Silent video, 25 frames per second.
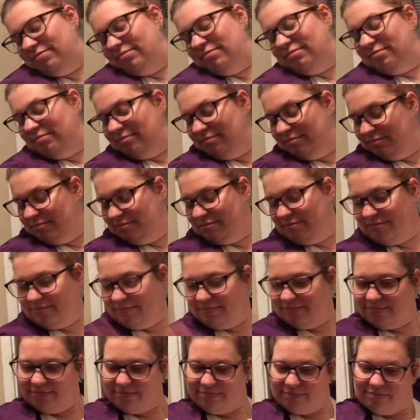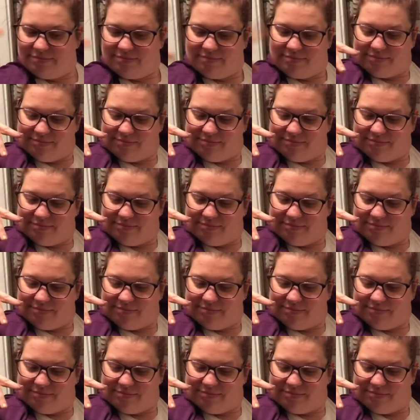But you did good.